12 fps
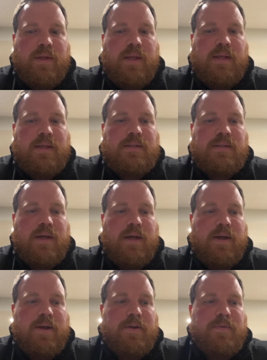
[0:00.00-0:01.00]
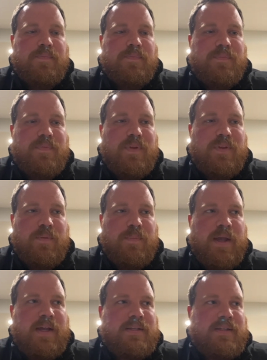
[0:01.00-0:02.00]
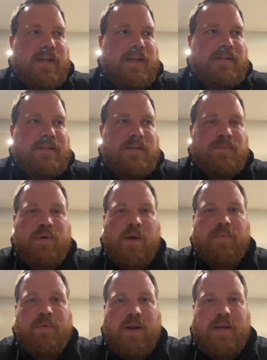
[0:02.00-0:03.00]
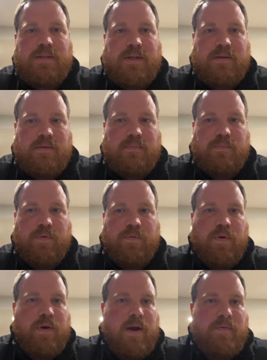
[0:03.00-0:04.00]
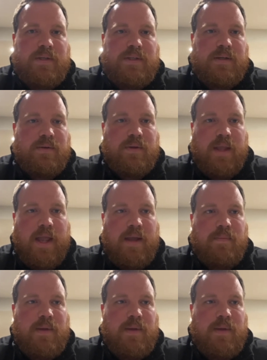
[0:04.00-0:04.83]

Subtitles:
He's the the biggest thing is his preparation before every single game.